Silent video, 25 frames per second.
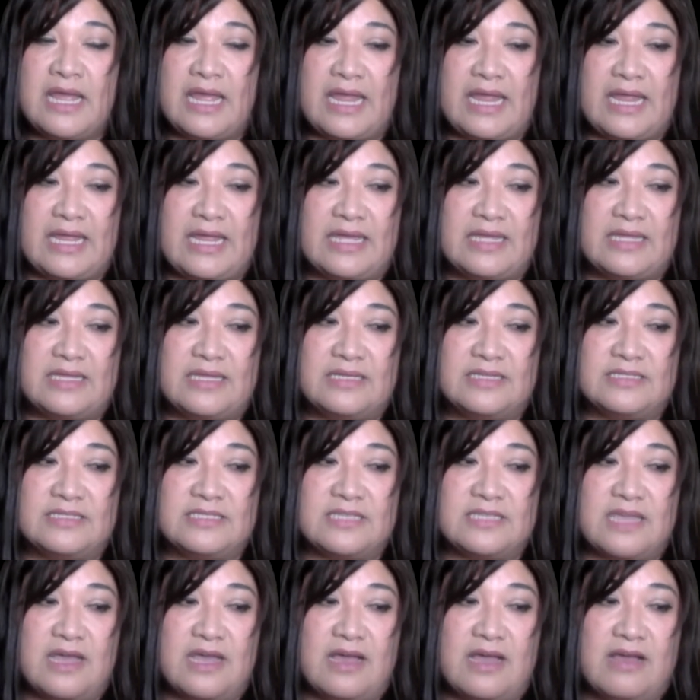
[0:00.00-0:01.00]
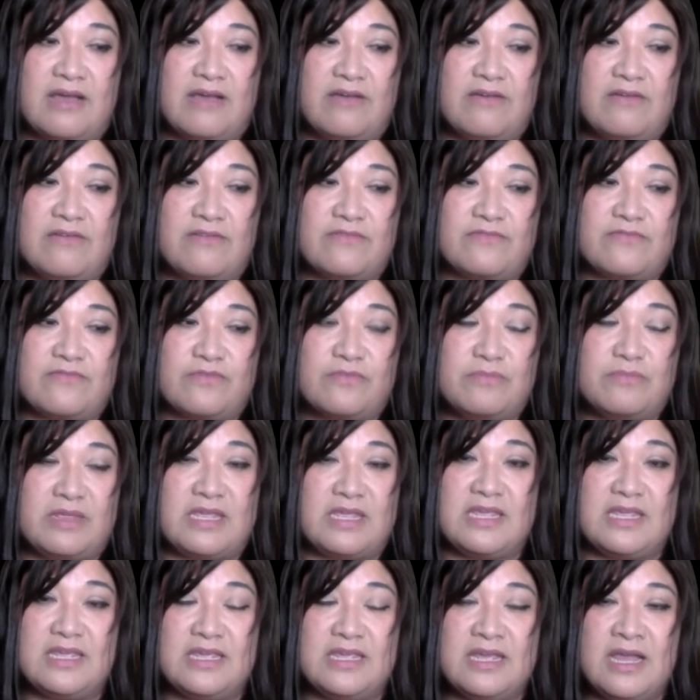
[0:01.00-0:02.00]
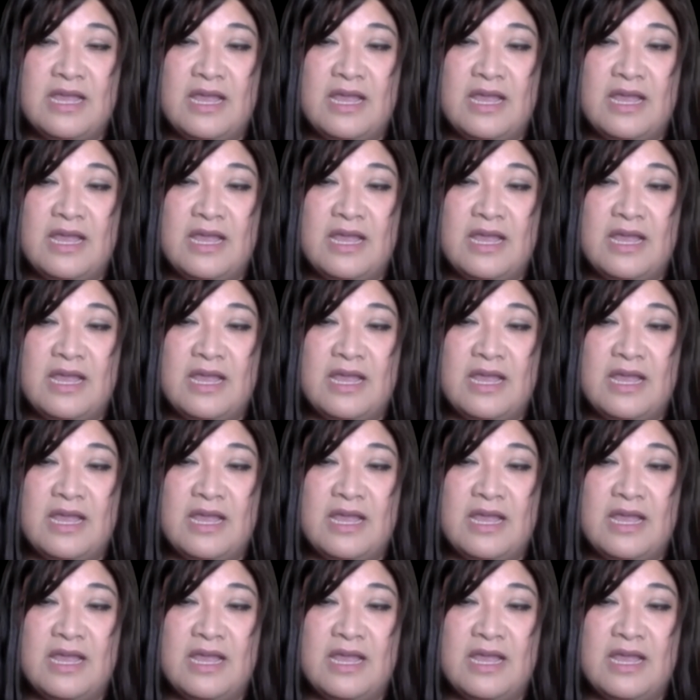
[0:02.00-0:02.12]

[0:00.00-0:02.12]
And for me,